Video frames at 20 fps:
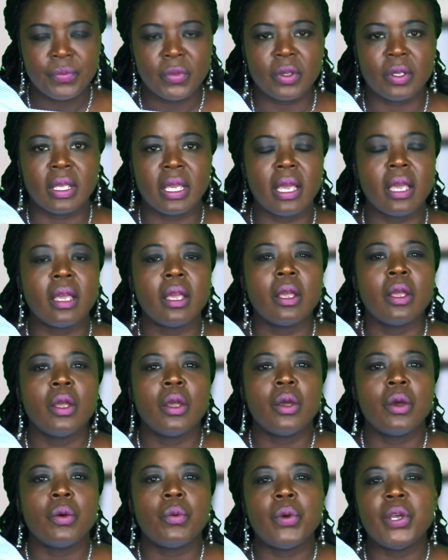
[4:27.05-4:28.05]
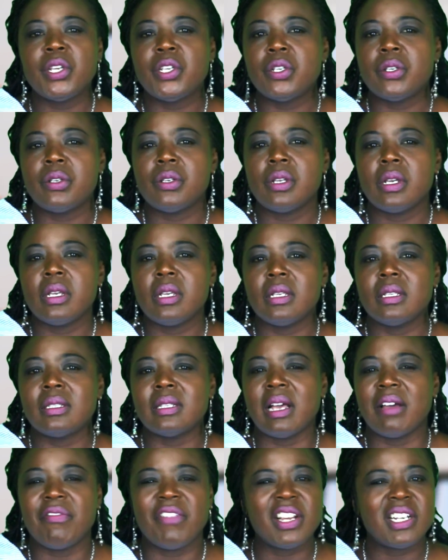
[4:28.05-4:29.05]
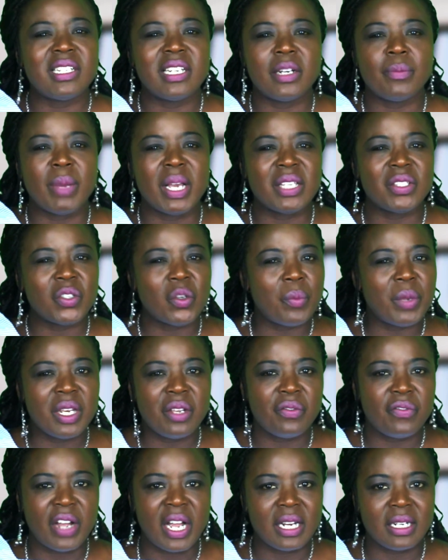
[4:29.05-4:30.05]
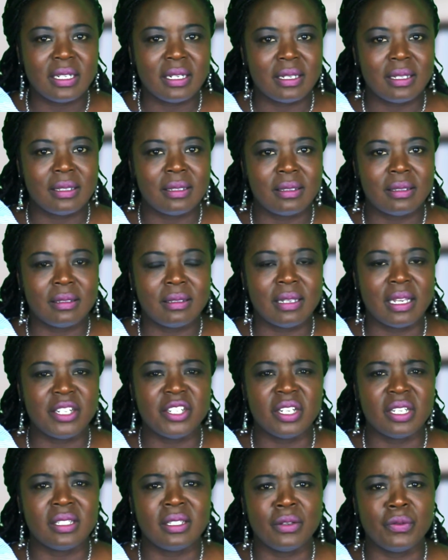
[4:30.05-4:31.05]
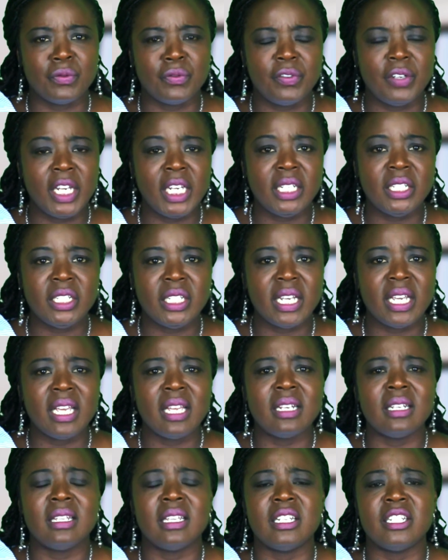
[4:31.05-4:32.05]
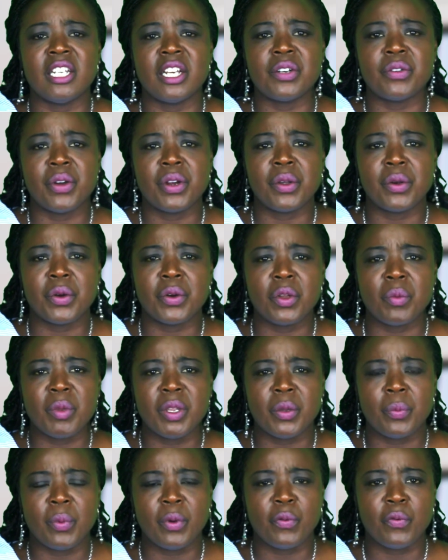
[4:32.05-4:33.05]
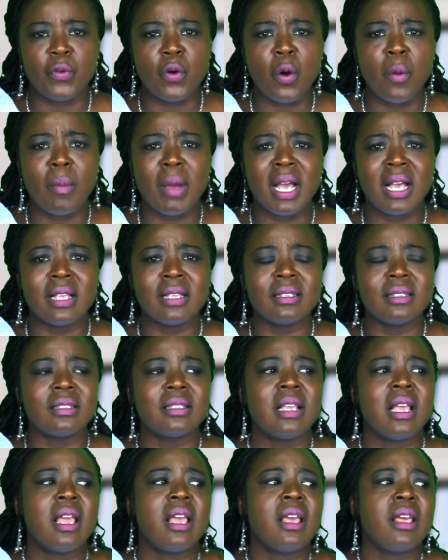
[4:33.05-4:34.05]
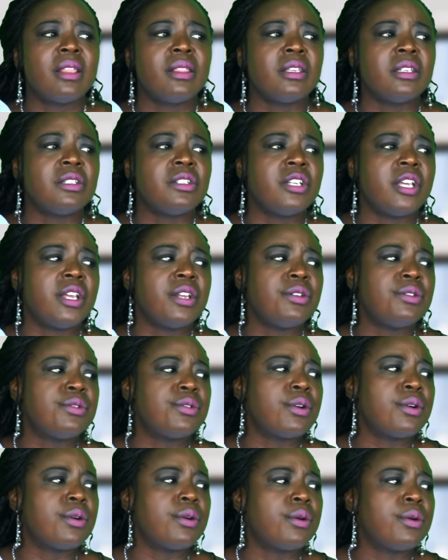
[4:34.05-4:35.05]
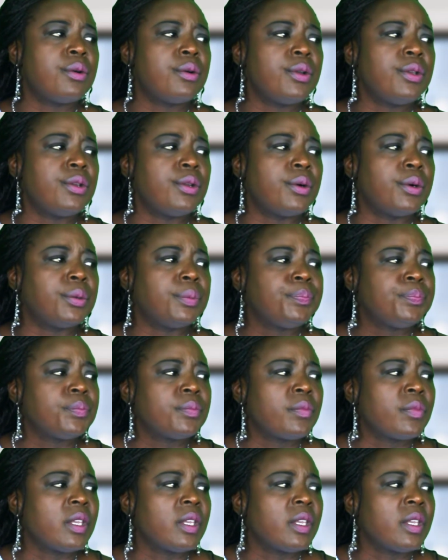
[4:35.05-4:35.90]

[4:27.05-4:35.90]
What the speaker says: okay, which is affected by so many factors such as inflation, the general economic performance, the general,